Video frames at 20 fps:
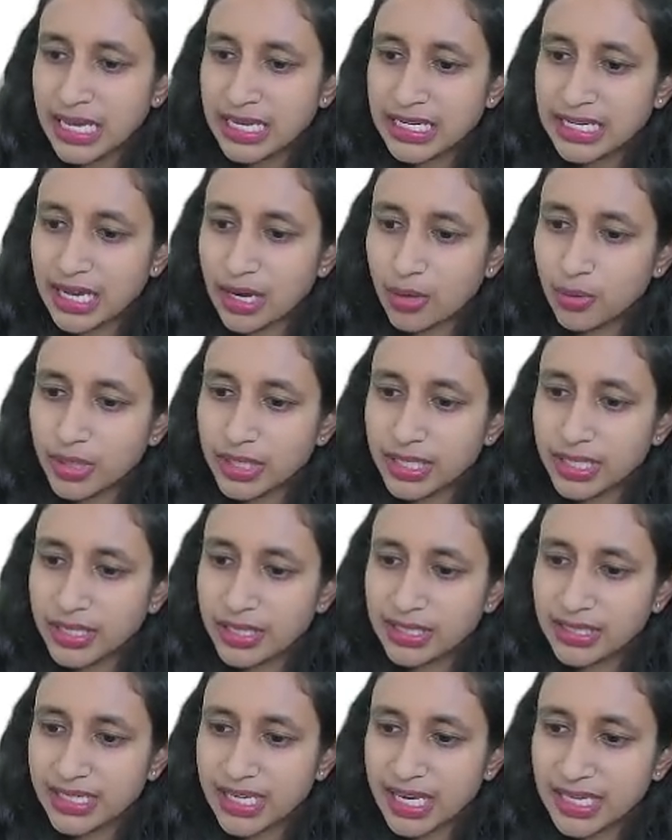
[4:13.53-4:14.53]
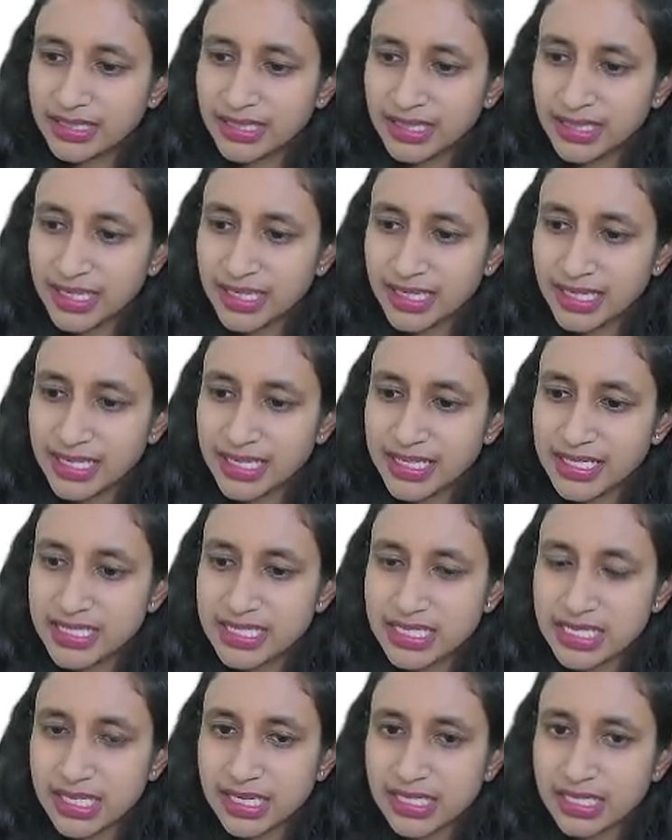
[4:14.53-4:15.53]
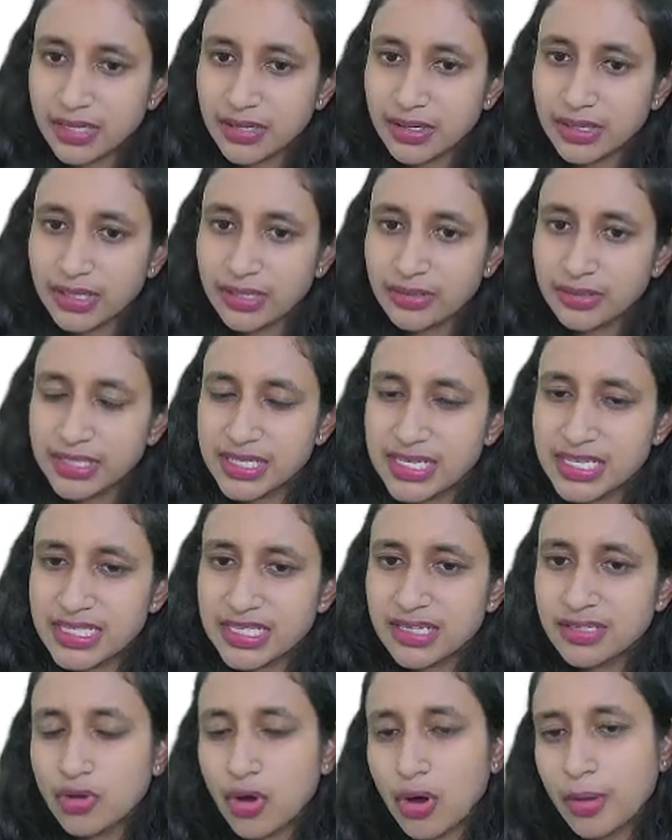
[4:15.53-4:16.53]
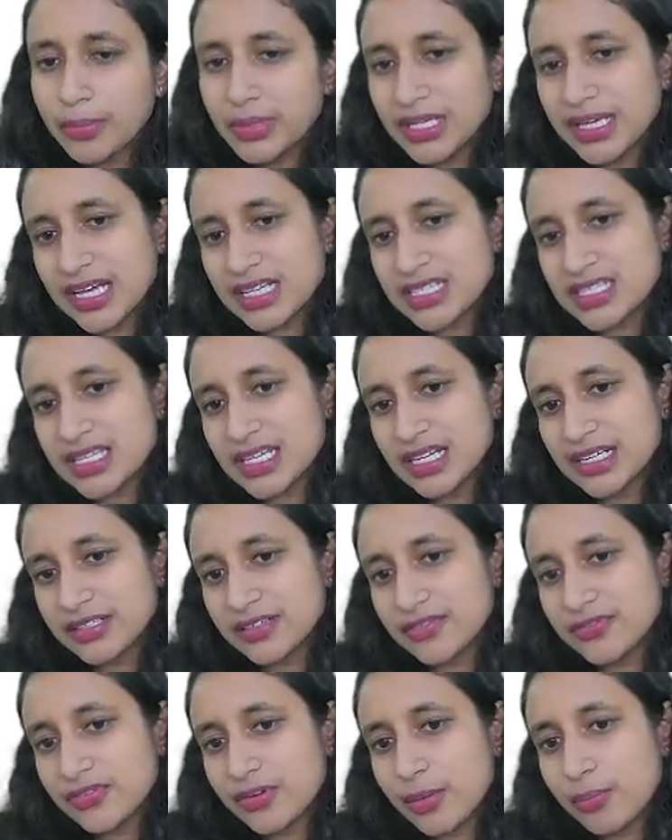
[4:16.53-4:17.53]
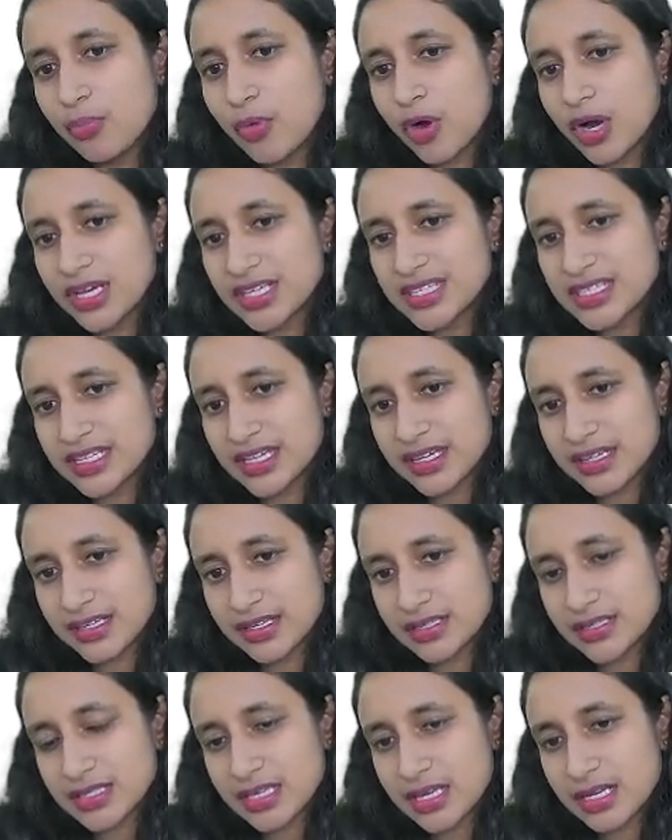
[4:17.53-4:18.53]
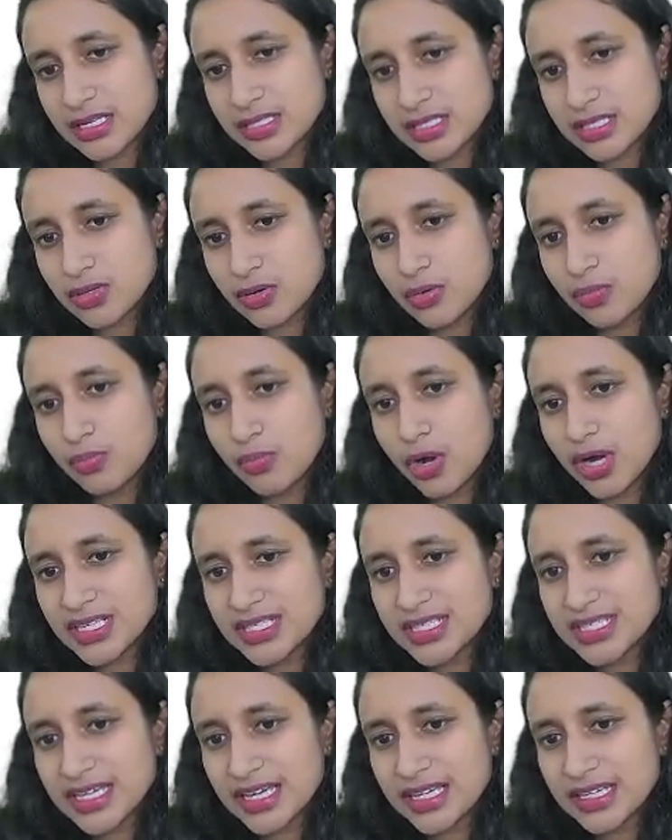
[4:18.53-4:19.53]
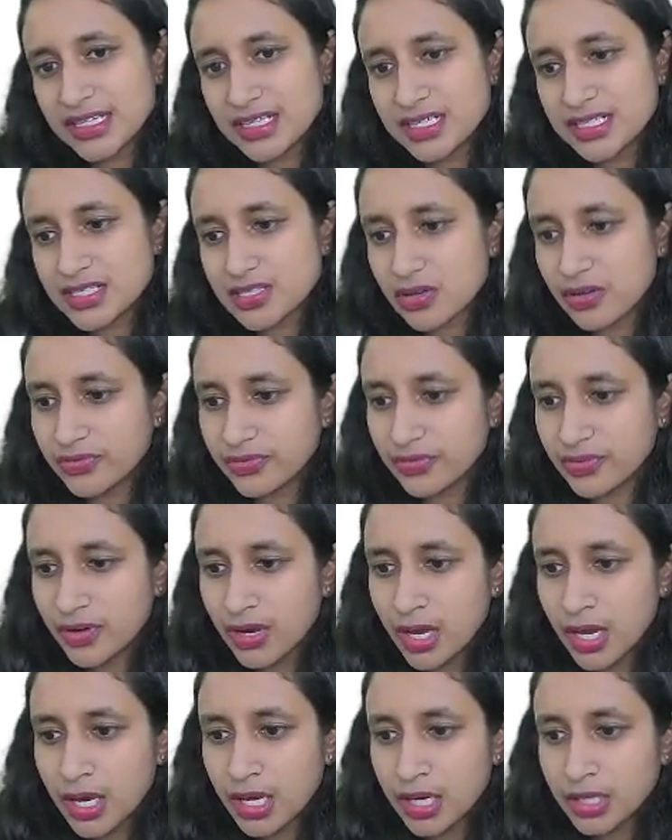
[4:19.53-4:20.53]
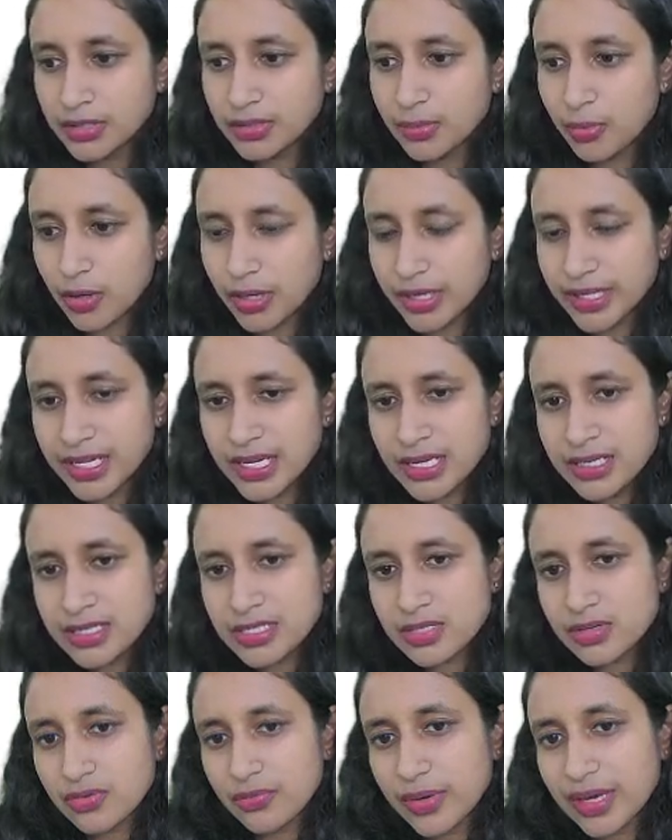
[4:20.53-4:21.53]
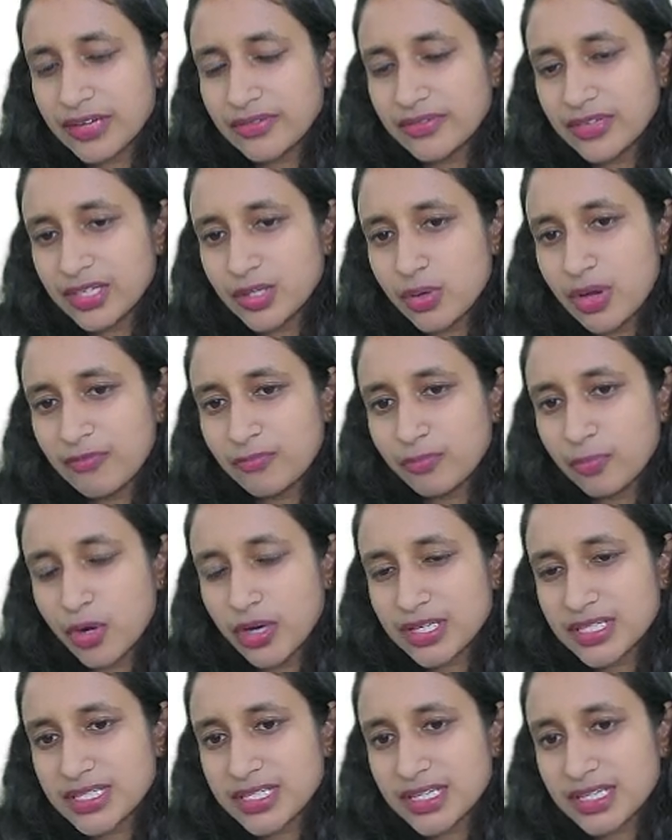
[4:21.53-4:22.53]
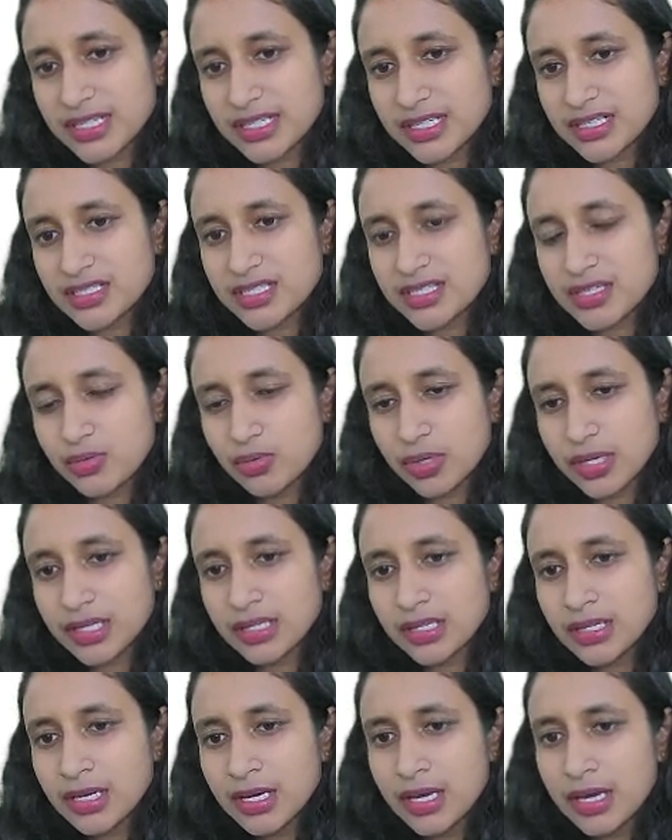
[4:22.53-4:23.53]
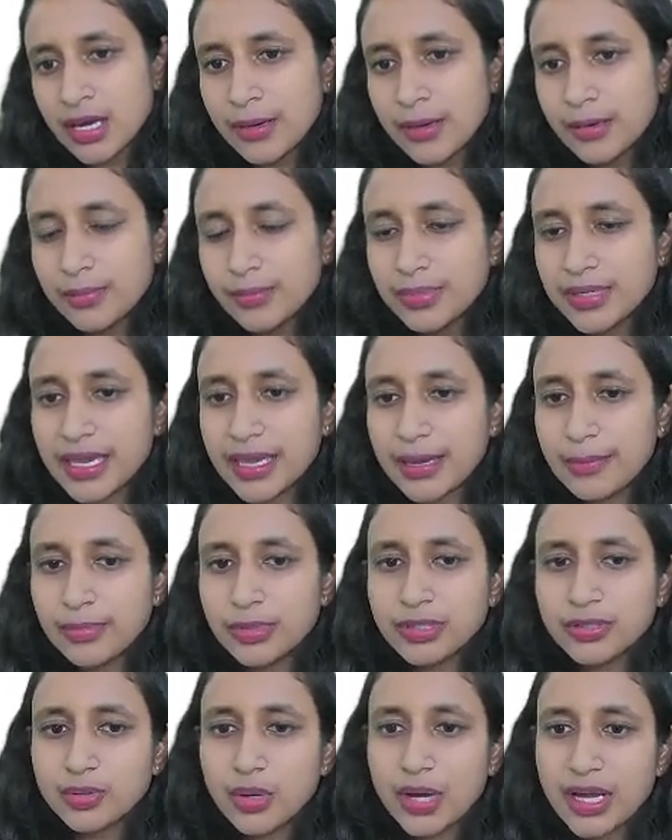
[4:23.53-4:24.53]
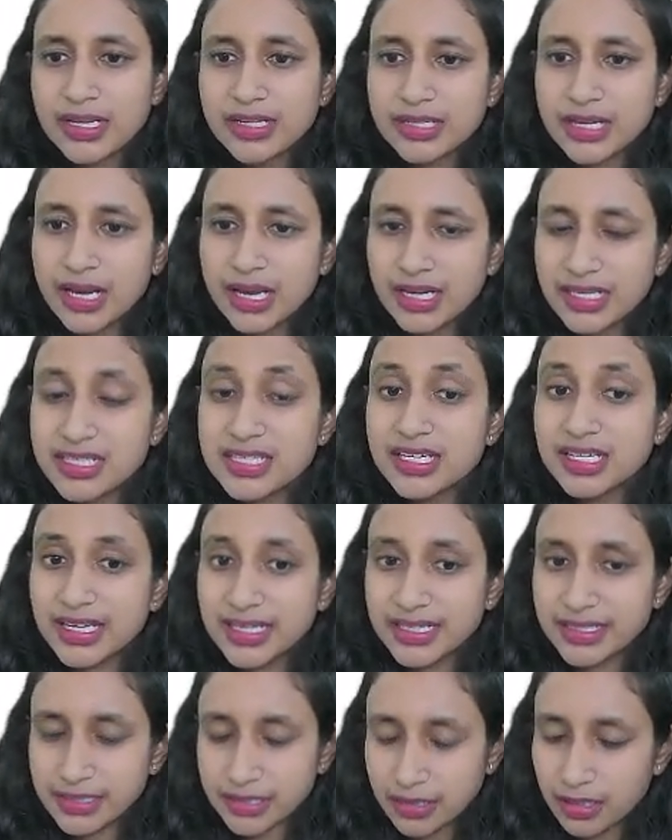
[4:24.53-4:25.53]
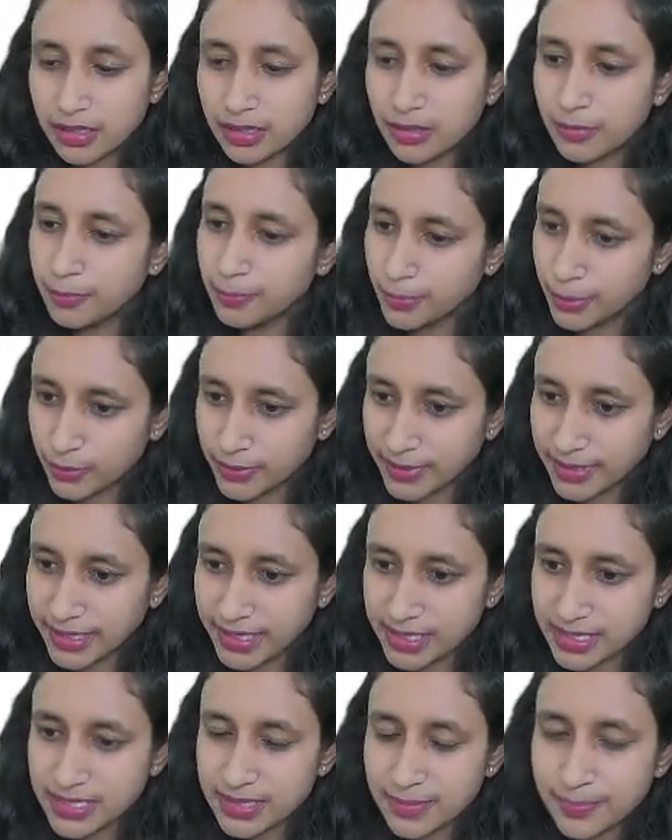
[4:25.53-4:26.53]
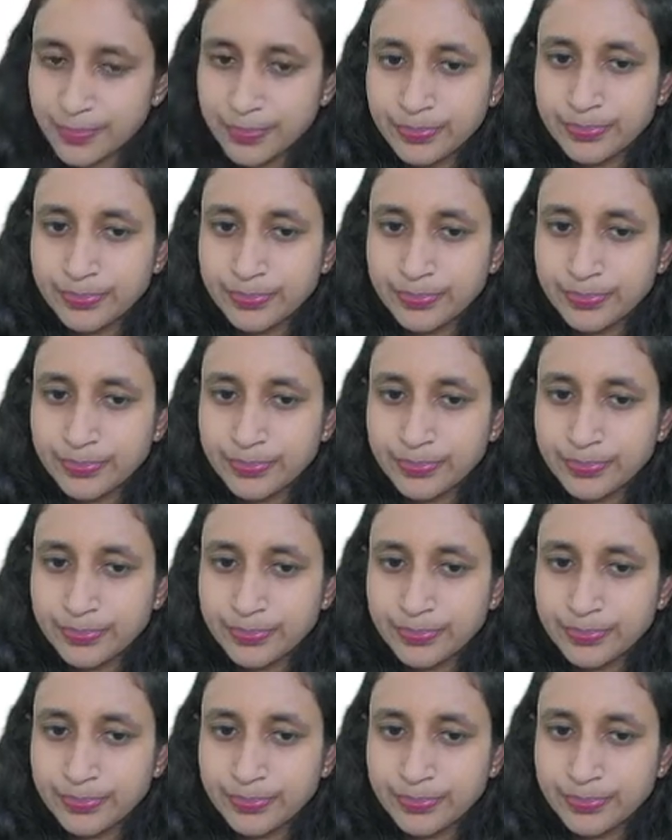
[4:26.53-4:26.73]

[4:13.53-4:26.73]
Now the other thing is these are normally isolated from moist areas. So moist areas of the body. So wherever you have moist areas, you can be able to isolate Protease.